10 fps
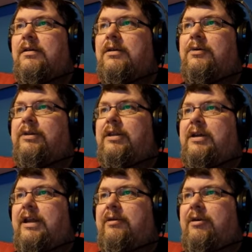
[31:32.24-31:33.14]
You're in the
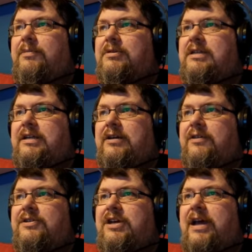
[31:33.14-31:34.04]
dining room. You're sitting
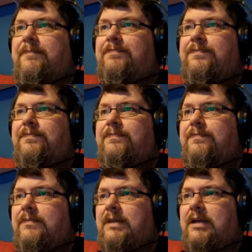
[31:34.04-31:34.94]
on the chair.
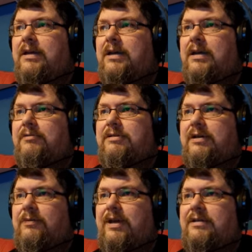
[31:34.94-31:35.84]
Uh, we've
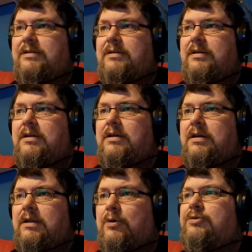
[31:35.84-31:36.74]
seen all that.
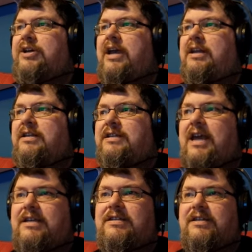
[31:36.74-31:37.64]
Lord Jack and his
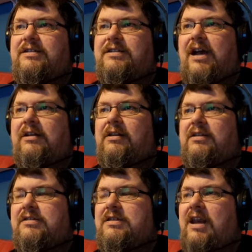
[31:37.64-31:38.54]
guests are
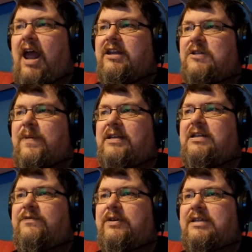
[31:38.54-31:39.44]
startled as an
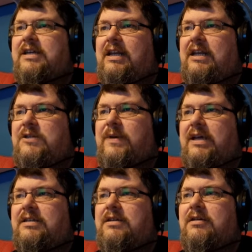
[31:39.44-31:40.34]
unexpected voice suddenly
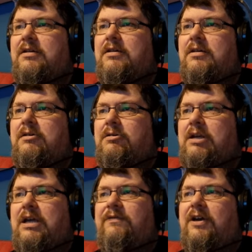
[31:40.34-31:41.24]
speaks.
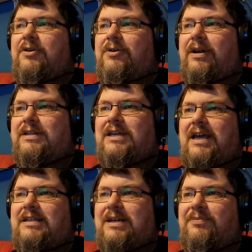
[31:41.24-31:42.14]
Good evening, all, it
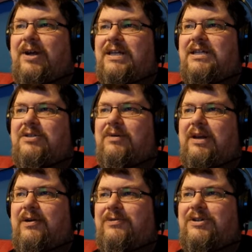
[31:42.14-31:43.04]
says, then breaks into a
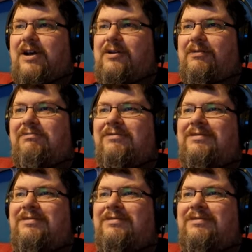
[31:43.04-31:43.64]
low chuckle.